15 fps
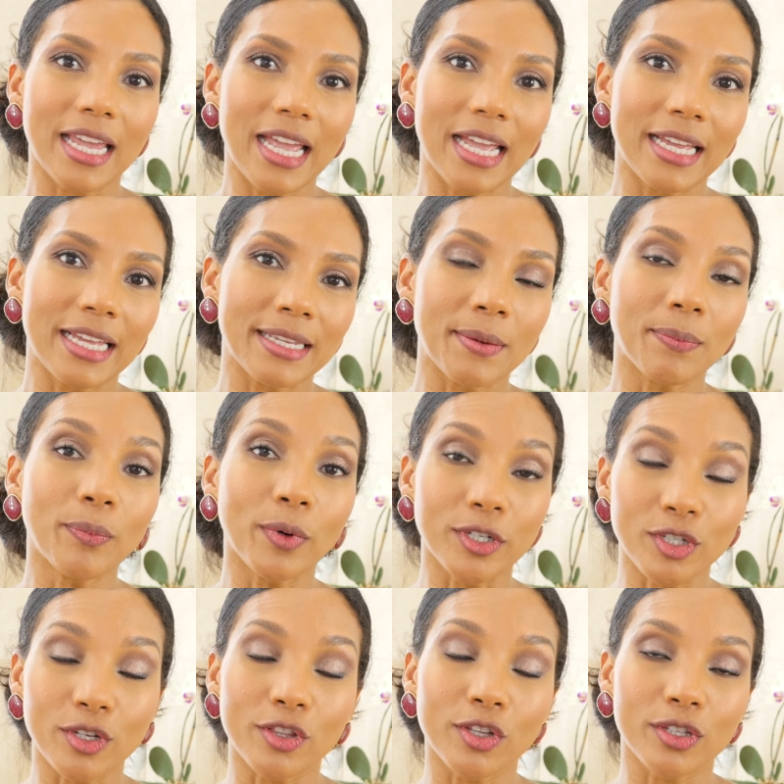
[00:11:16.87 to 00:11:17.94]
and
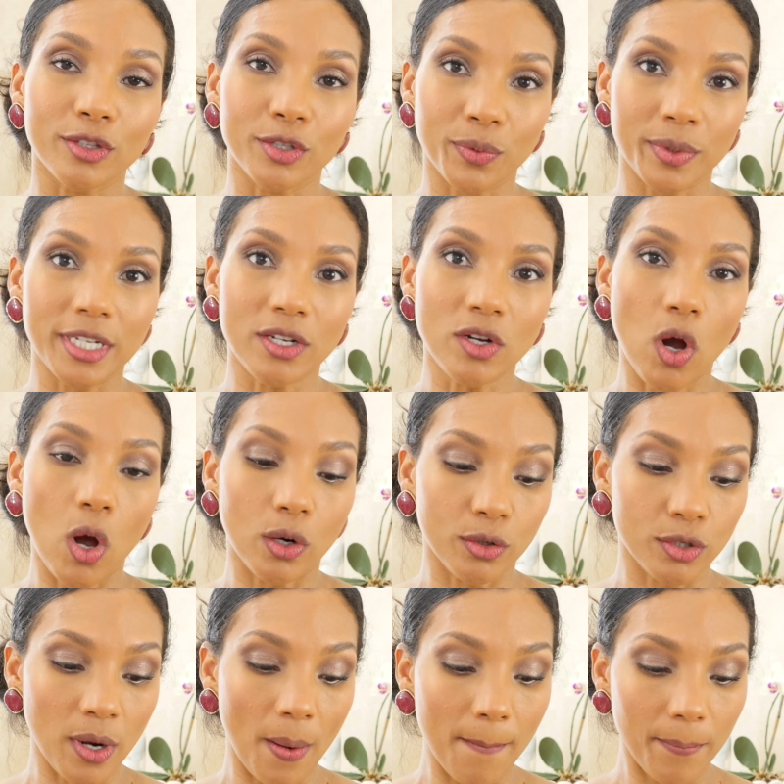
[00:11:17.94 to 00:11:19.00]
purchased three
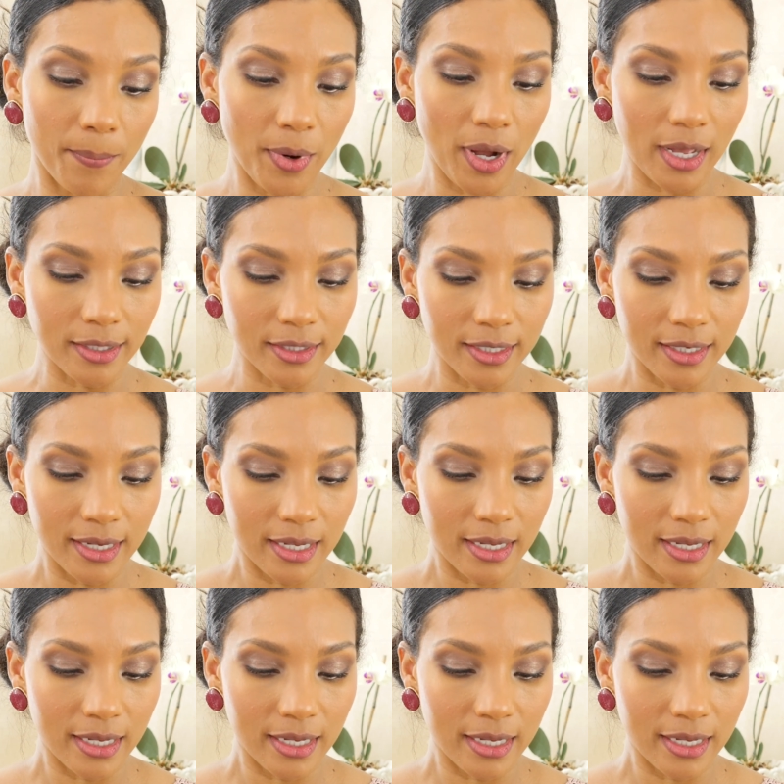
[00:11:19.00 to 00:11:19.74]
colors. But